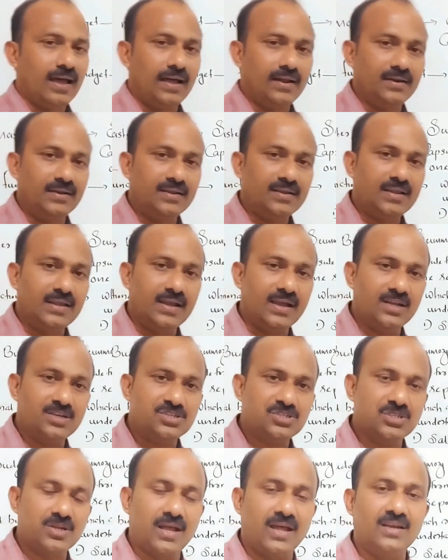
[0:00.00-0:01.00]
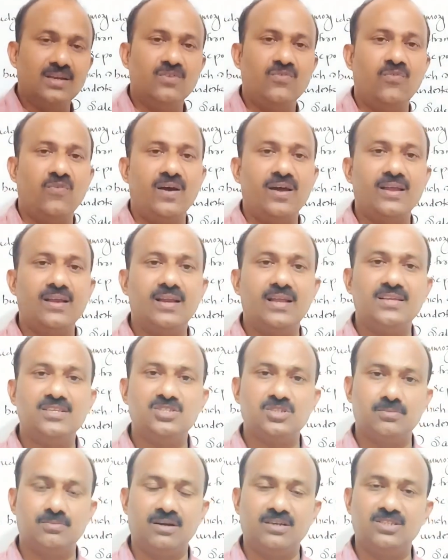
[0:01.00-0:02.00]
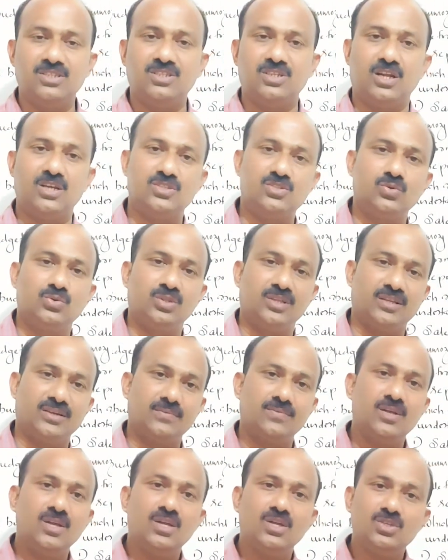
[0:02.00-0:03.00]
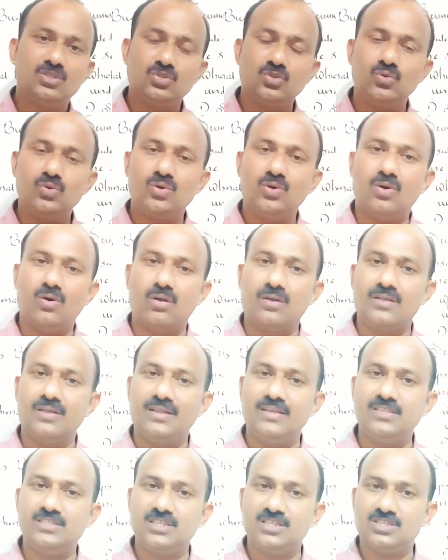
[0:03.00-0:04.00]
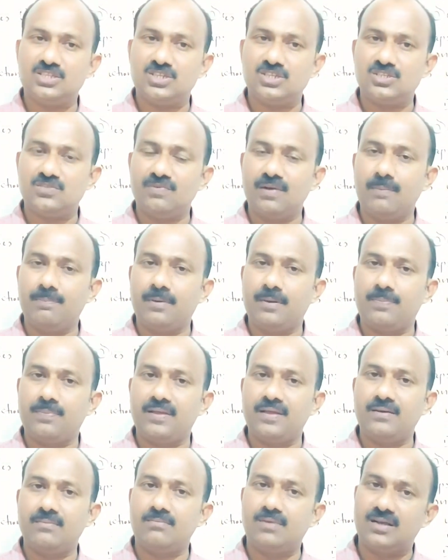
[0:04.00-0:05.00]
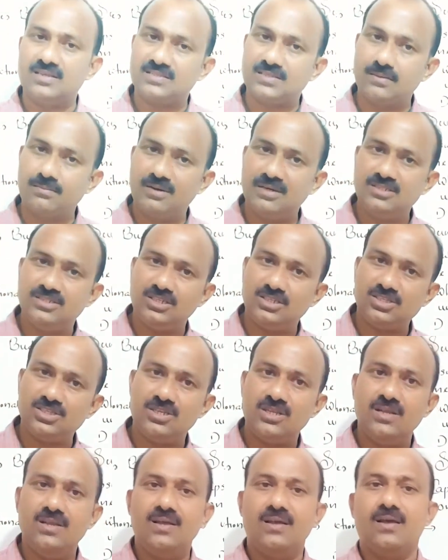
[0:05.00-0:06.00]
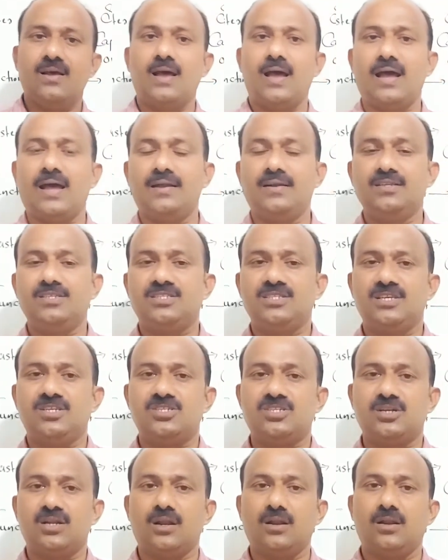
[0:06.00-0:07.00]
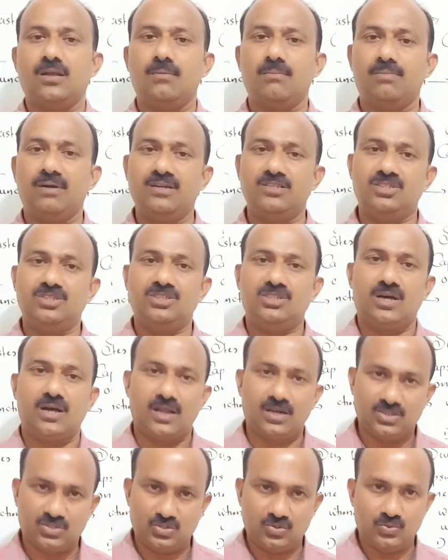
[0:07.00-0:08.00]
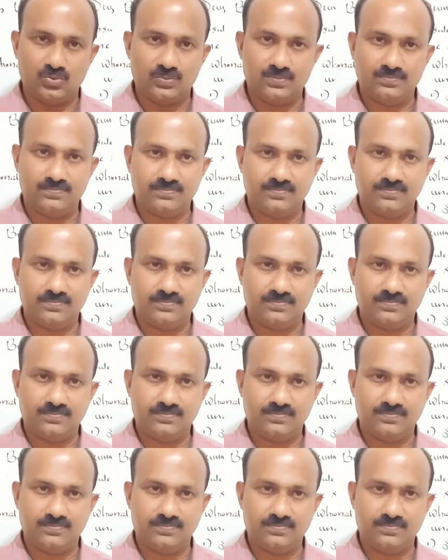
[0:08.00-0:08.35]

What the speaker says: and cash and finalized budget also there. So organizations will prepare master budget and sectional budget also.